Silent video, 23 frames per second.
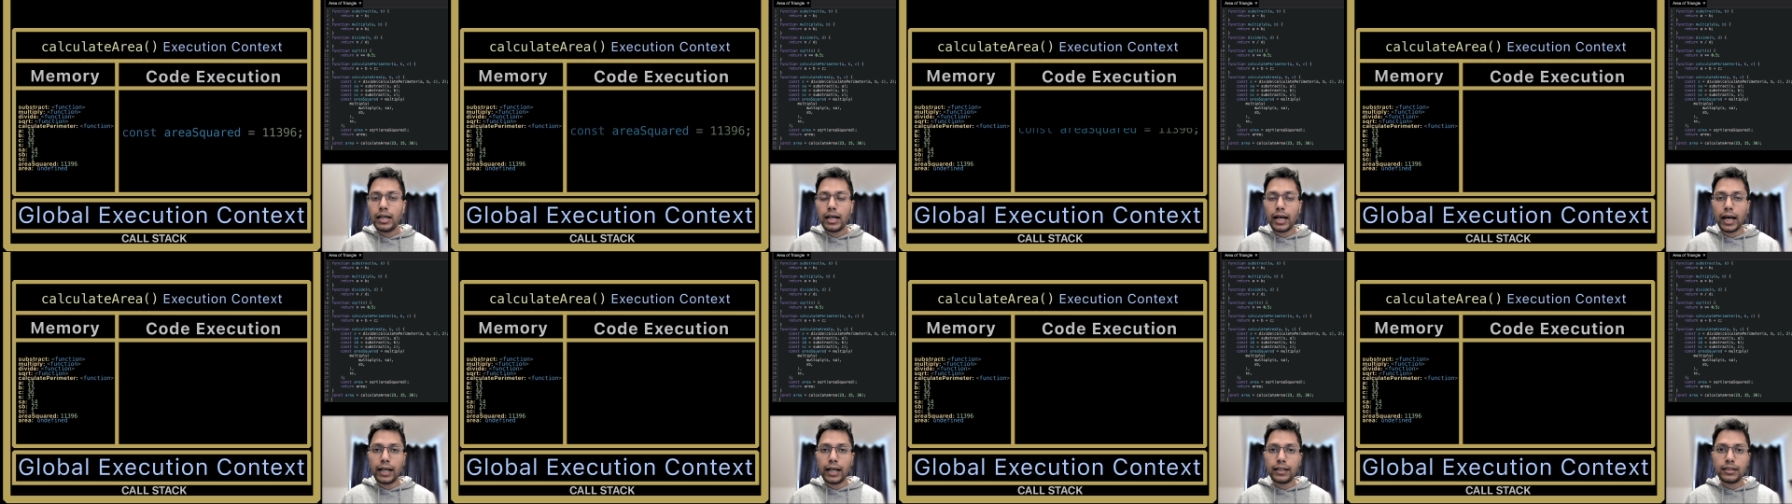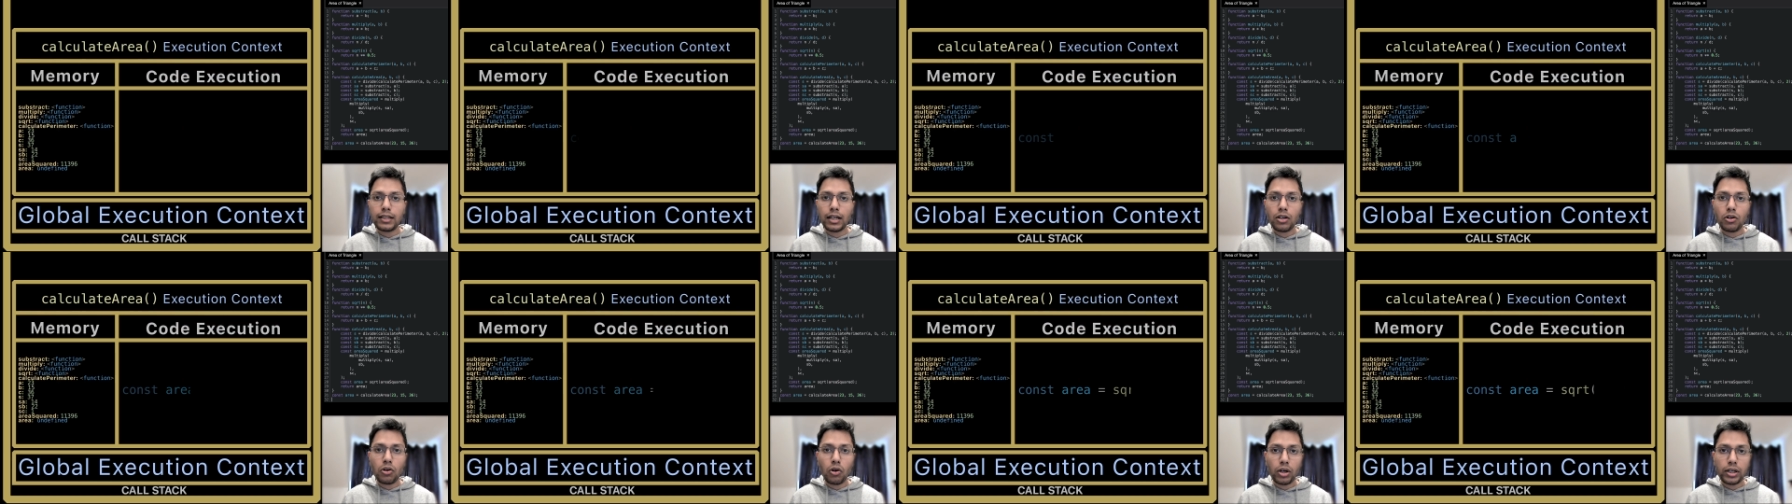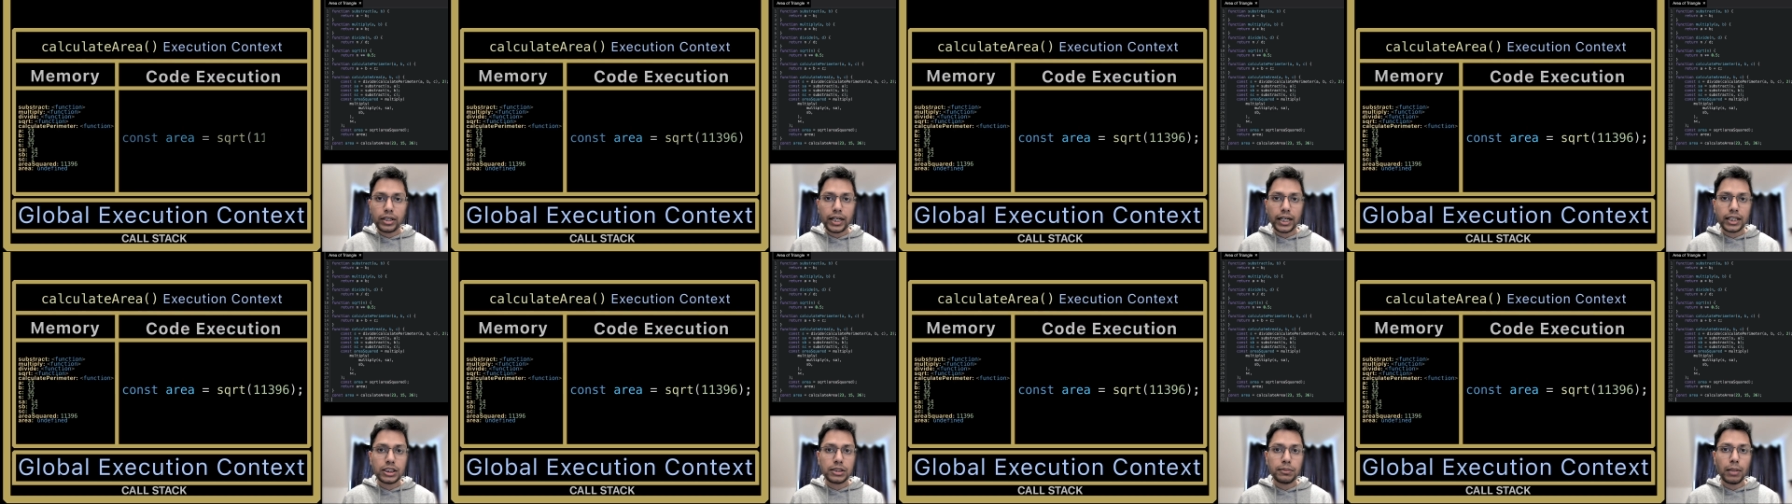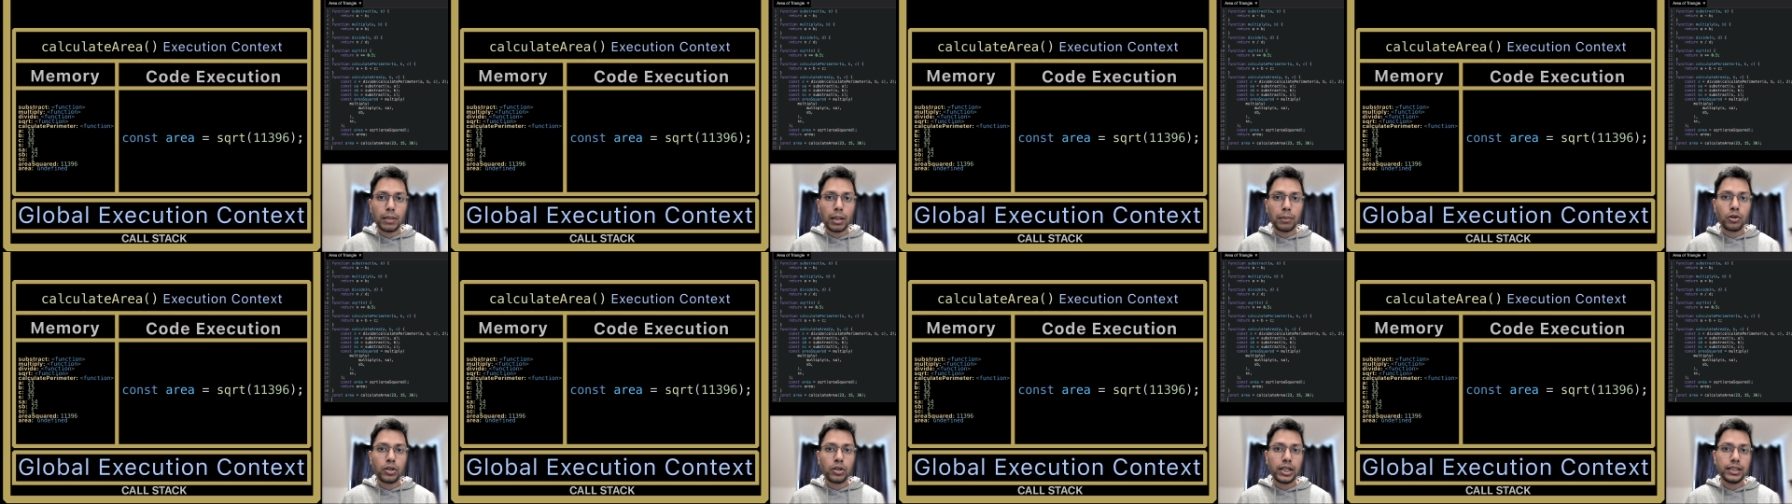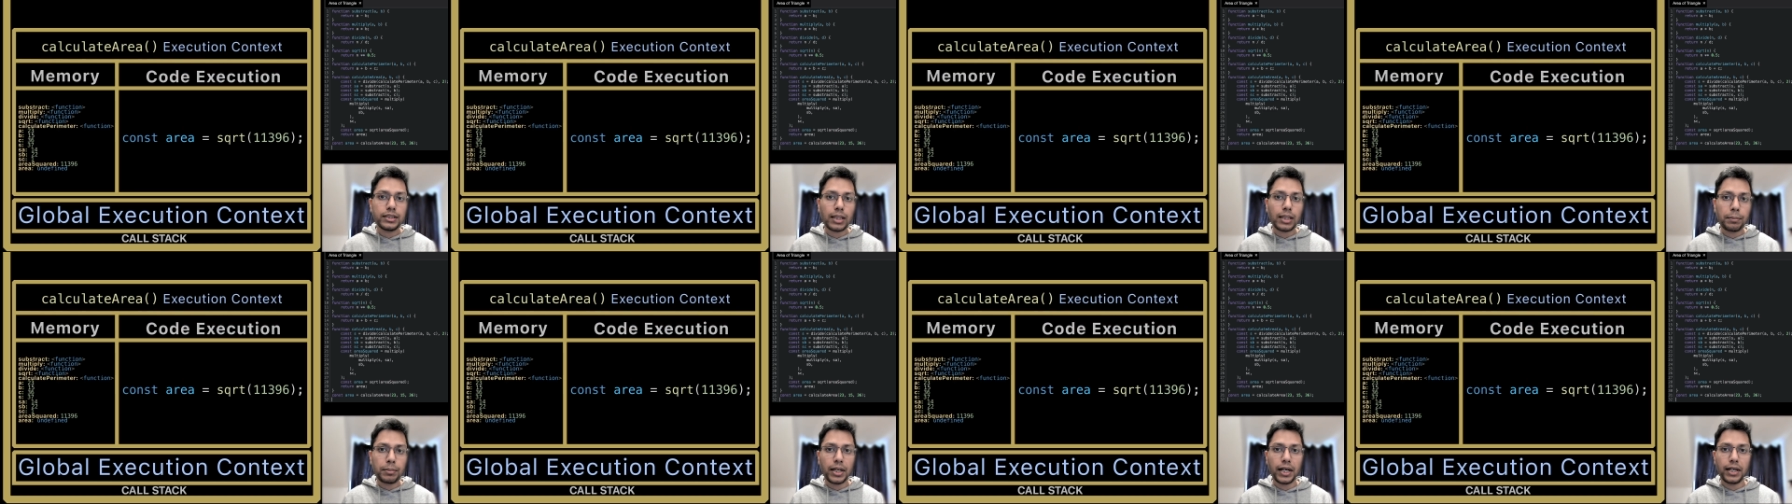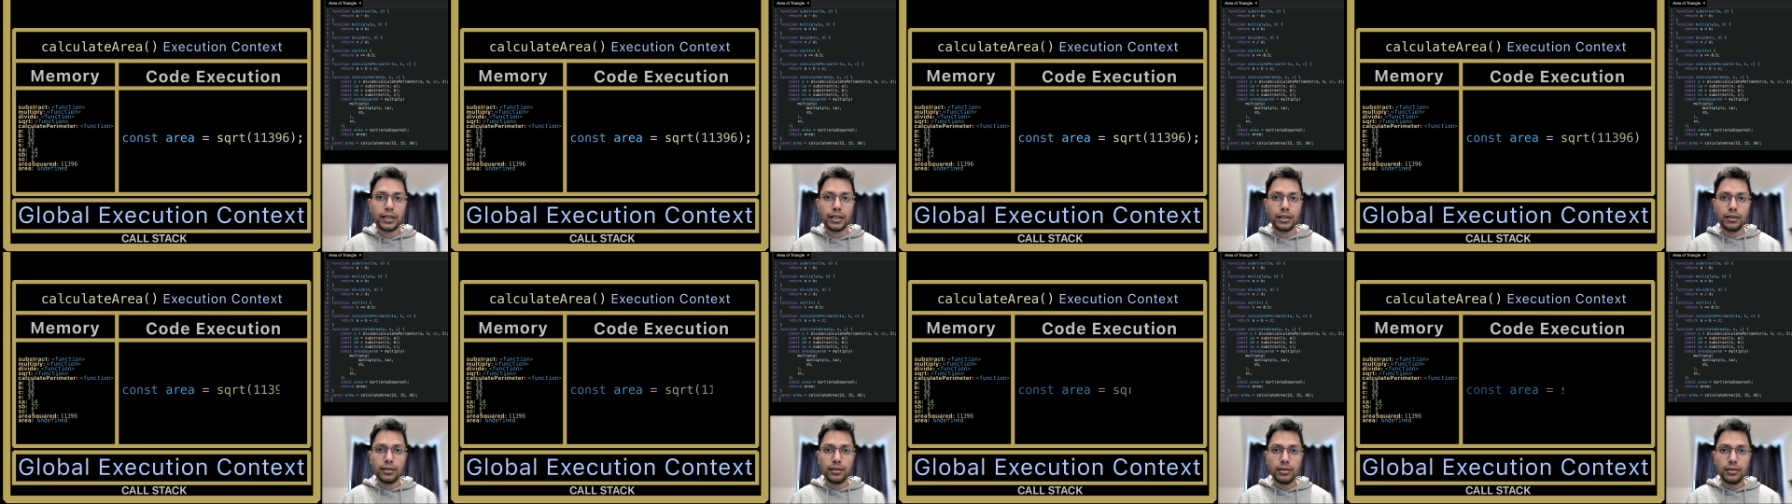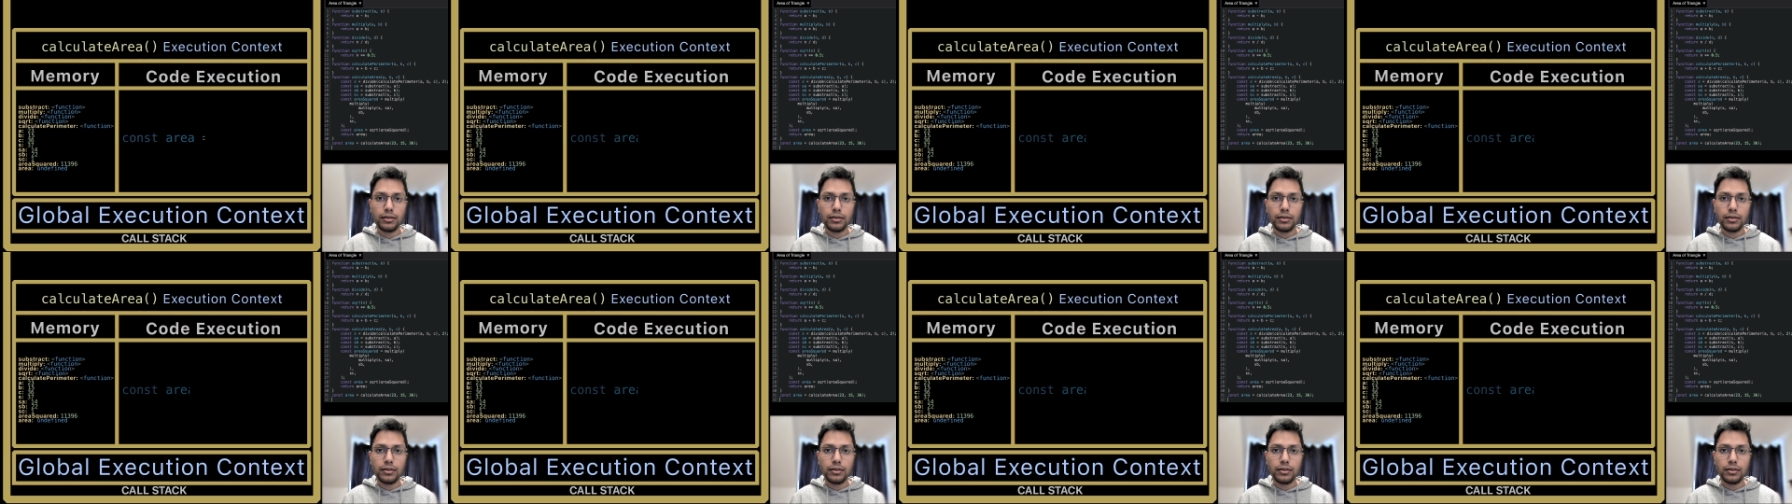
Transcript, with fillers: and the context memory is updated.